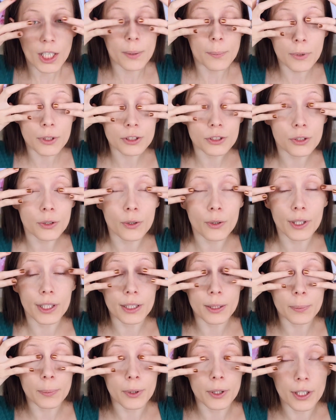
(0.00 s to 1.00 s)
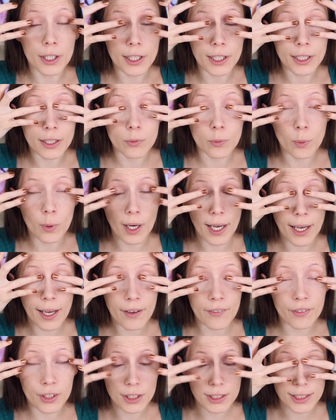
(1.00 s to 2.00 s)
I'm also going to put
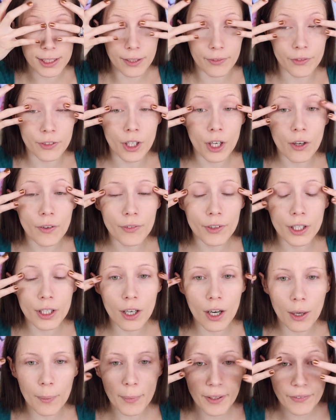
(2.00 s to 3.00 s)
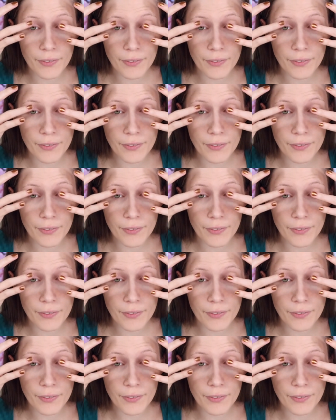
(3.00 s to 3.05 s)
whatever is left over on